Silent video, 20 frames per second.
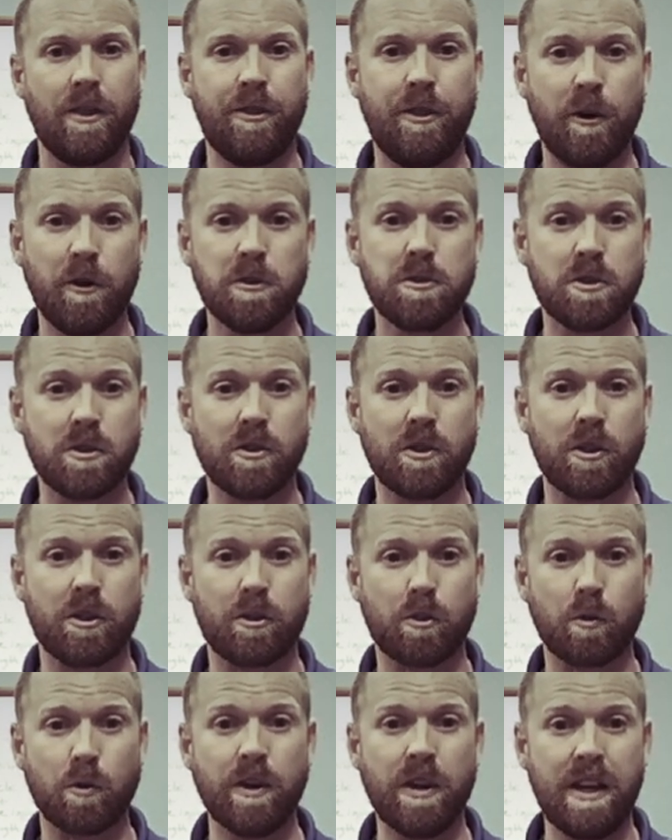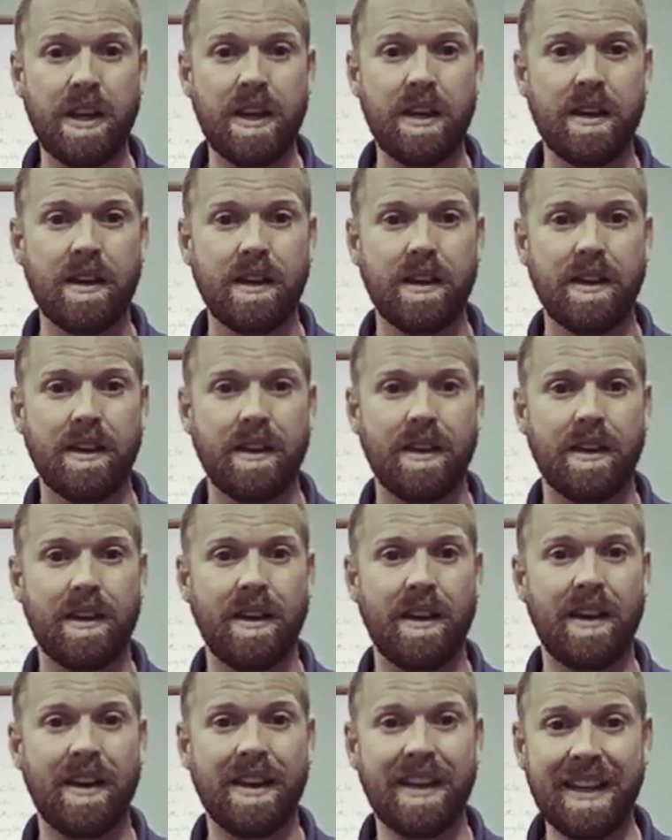Those are the three
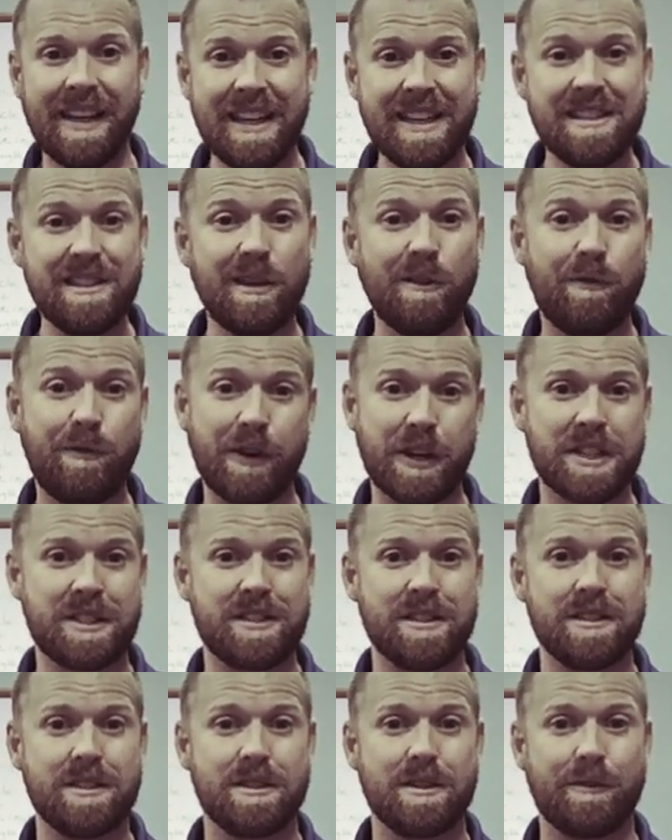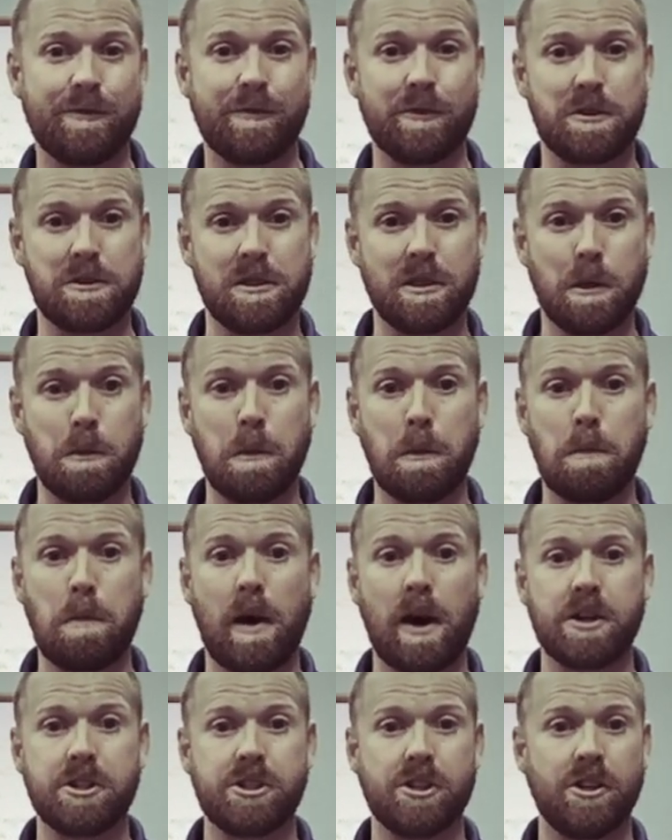easy fixes for sleeping
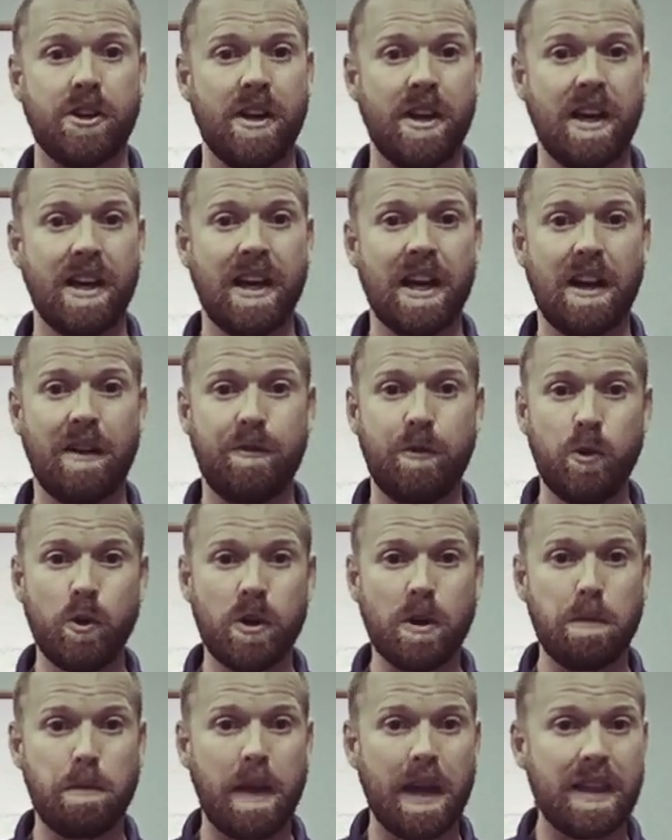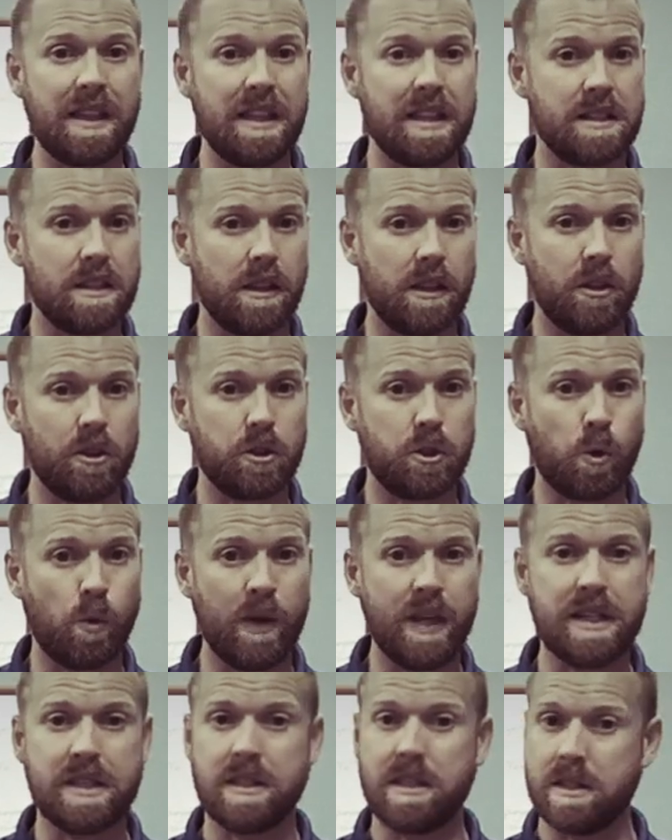posture. Again, if you can make these little
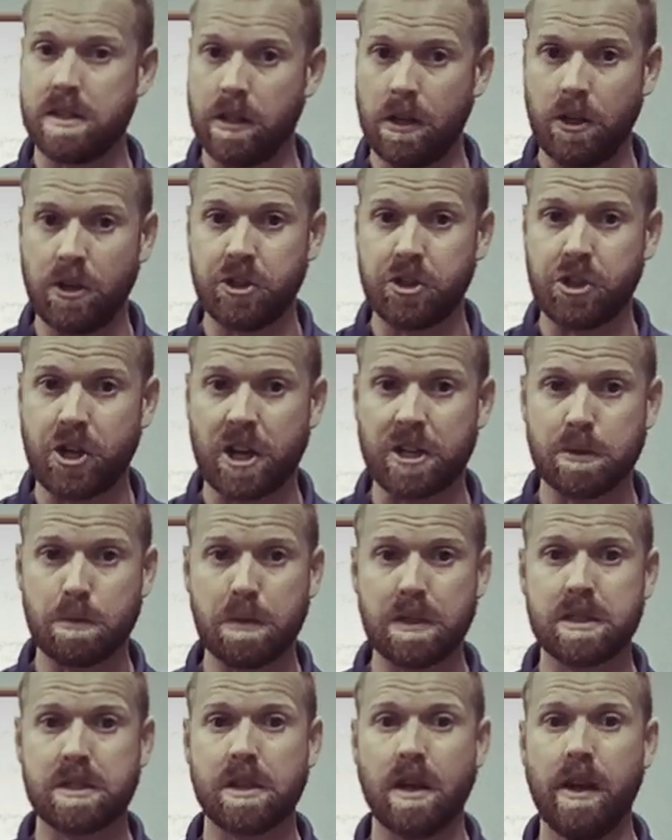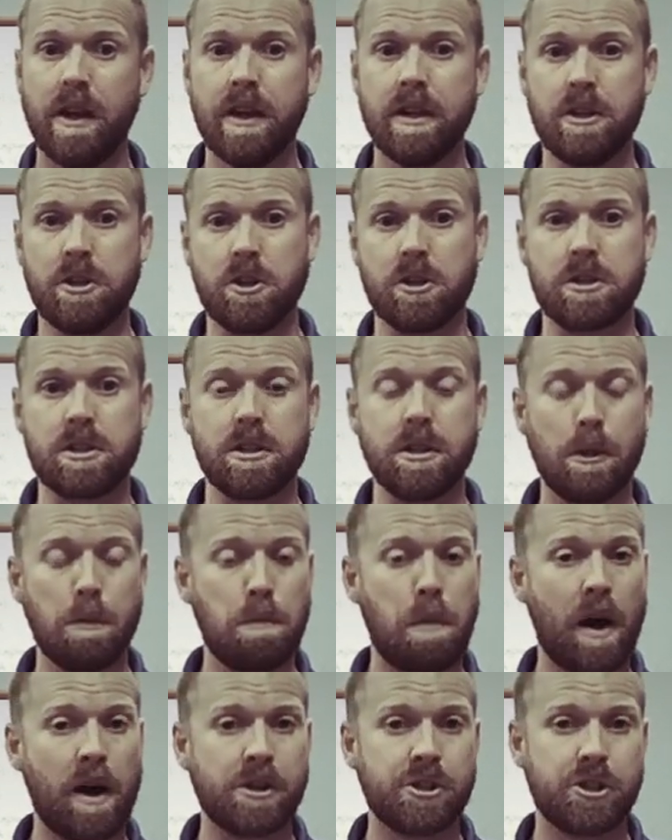tweaks, these little adjustments to your
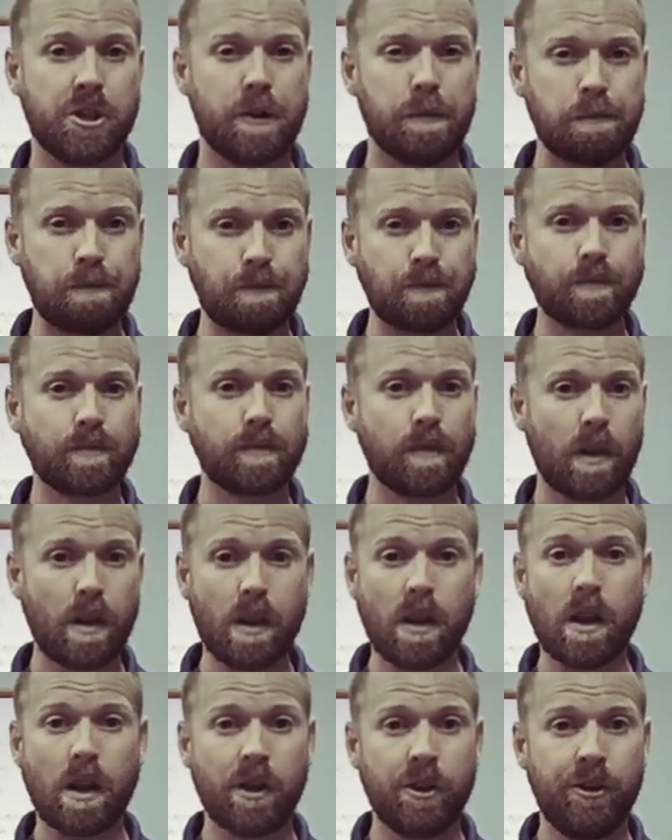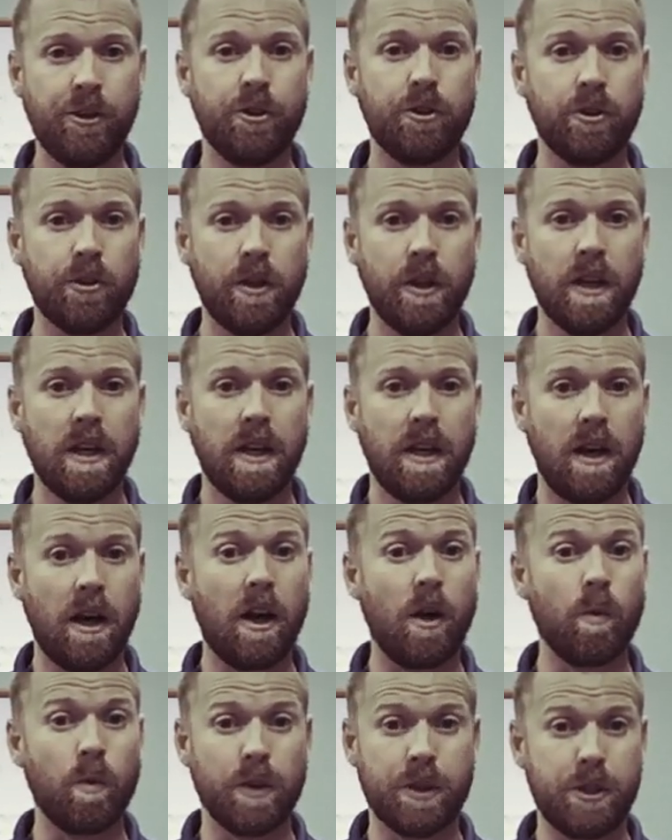sleep posture, you'll
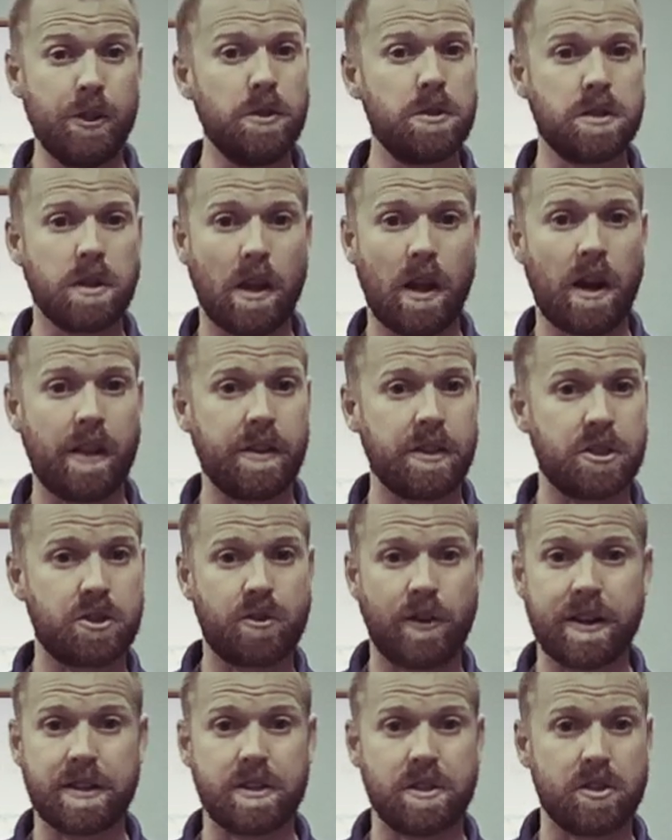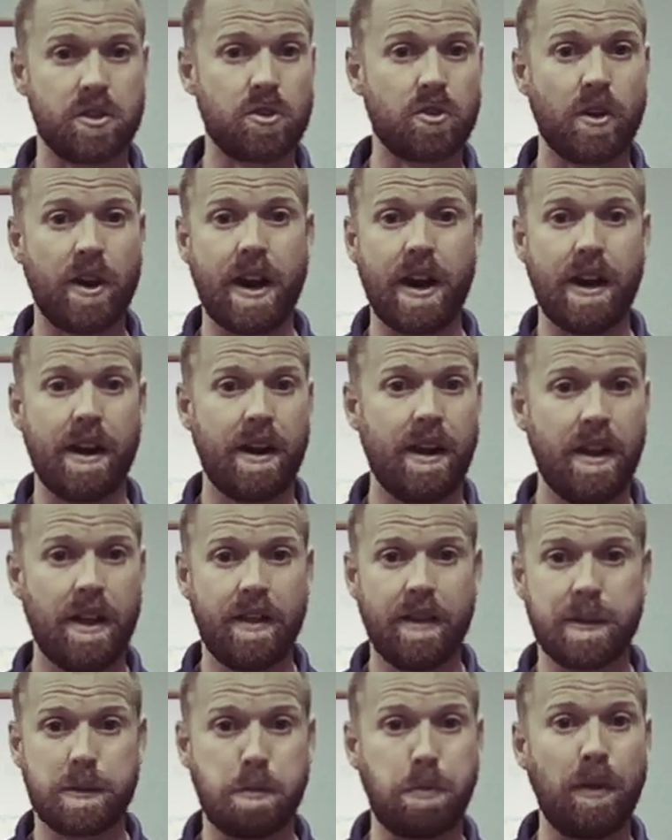reduce a lot of the stress and strain
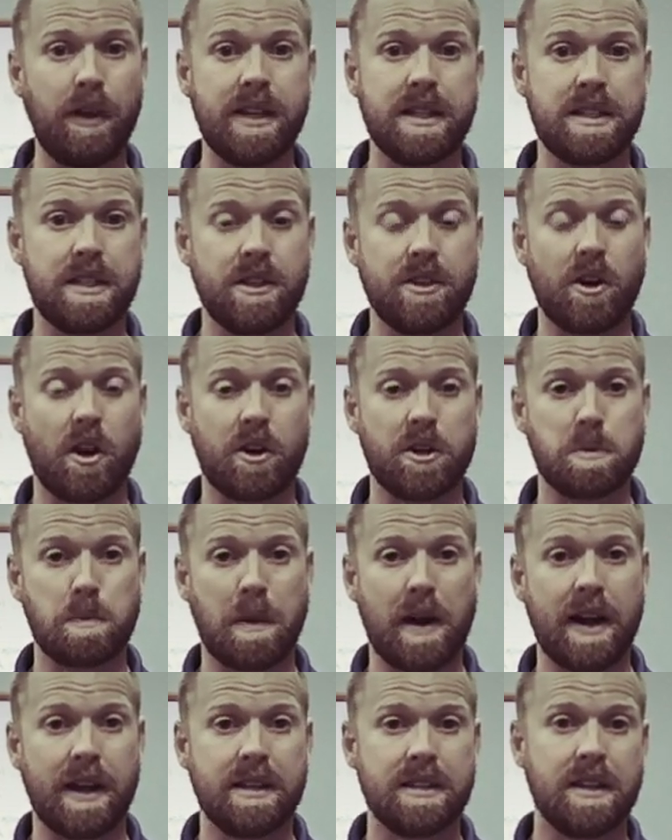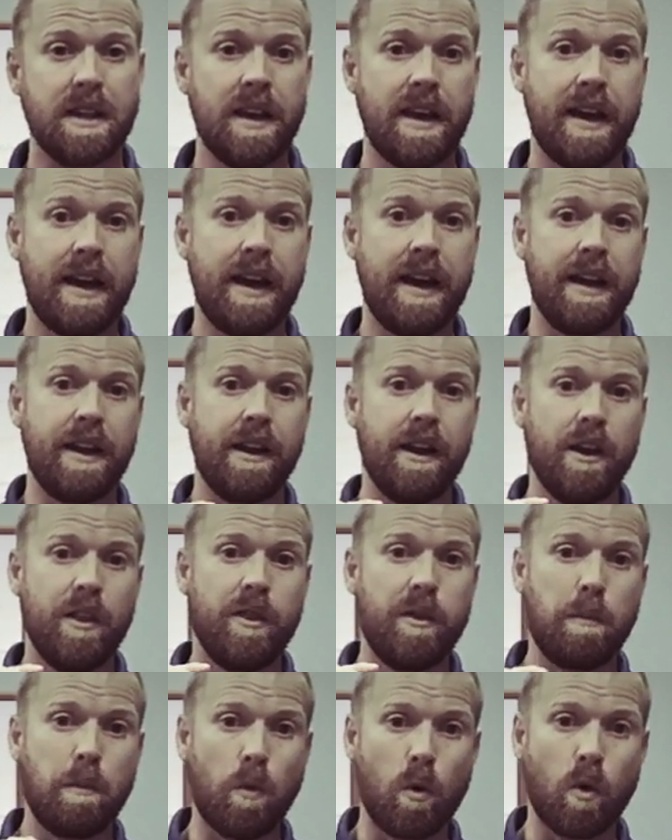that's placed into our spines. And
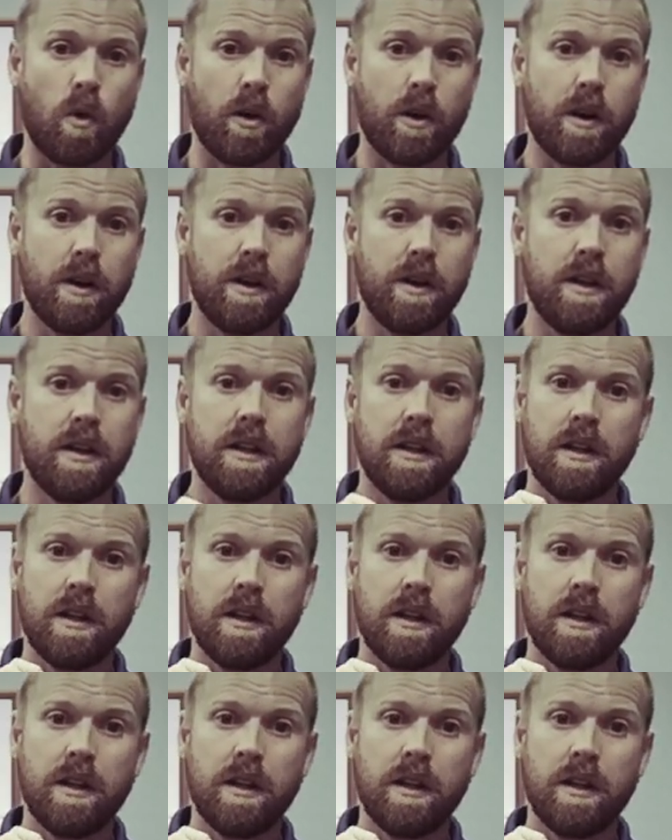the more